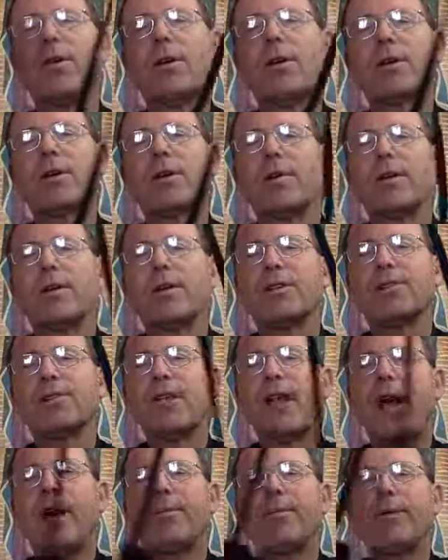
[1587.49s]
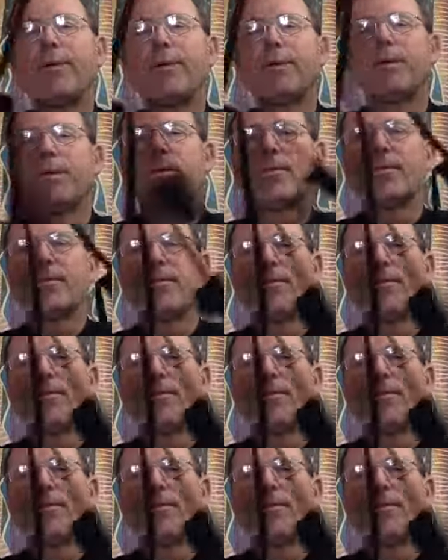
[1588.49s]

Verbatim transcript: talked about the scapular